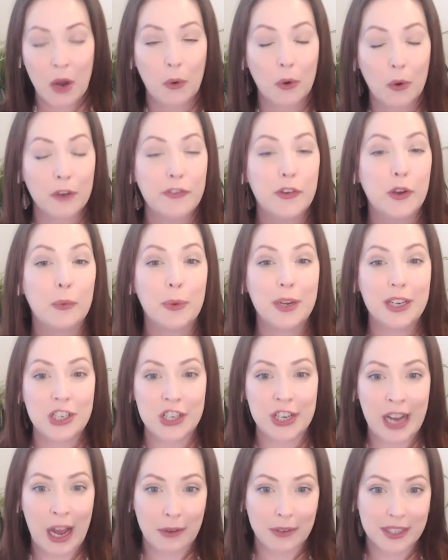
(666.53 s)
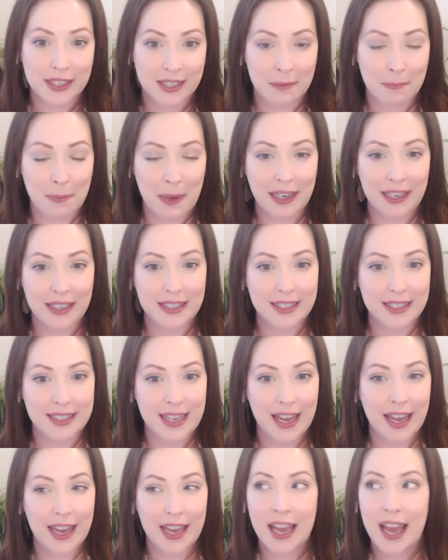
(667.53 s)
Or if you're reaching out to somebody to
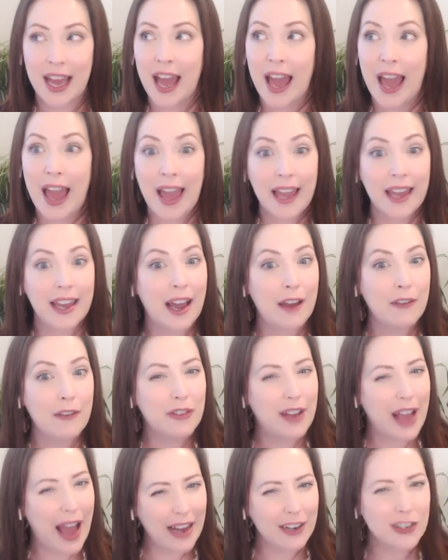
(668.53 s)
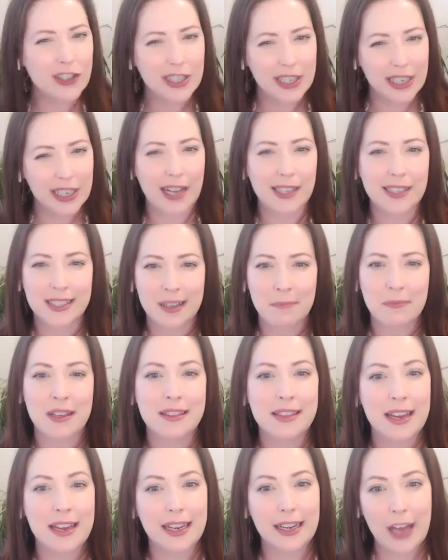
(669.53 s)
say, hey, I've actually got
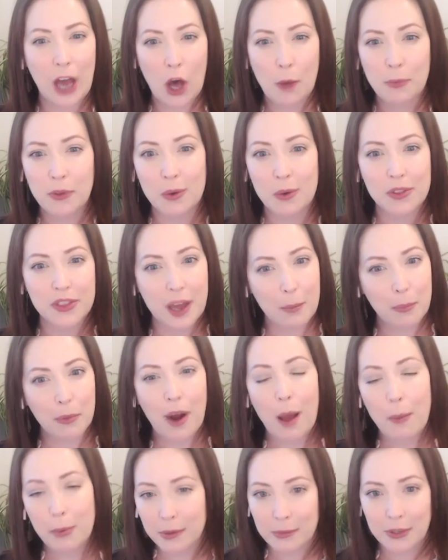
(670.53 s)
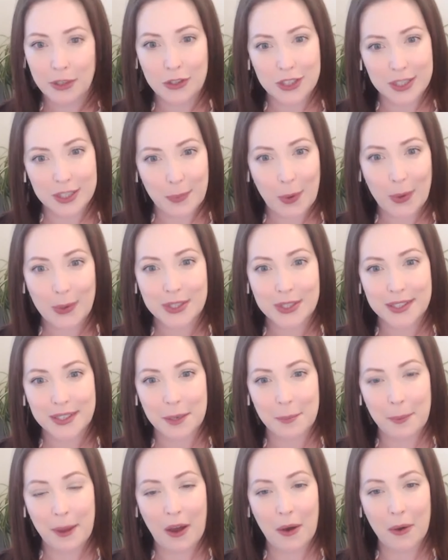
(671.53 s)
something that can help you with that problem you just
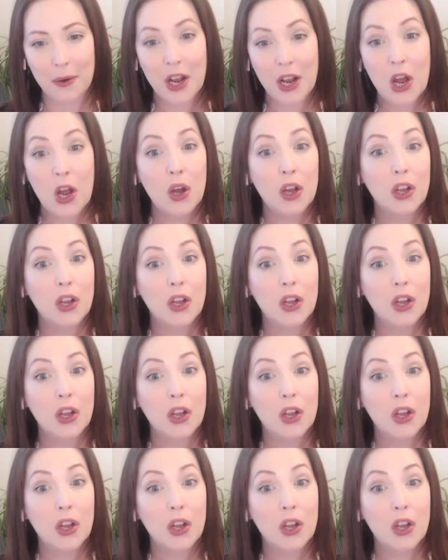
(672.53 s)
posted about,